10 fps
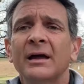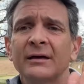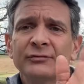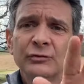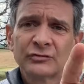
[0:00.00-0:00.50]

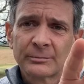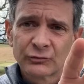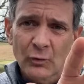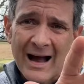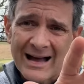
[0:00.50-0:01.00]
If you
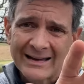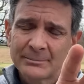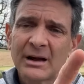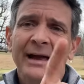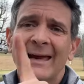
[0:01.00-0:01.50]

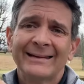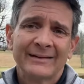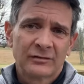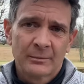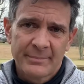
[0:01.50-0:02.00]
subscribe and
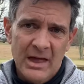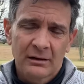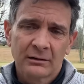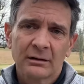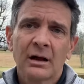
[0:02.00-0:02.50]
hit the
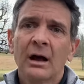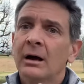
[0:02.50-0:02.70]
bell,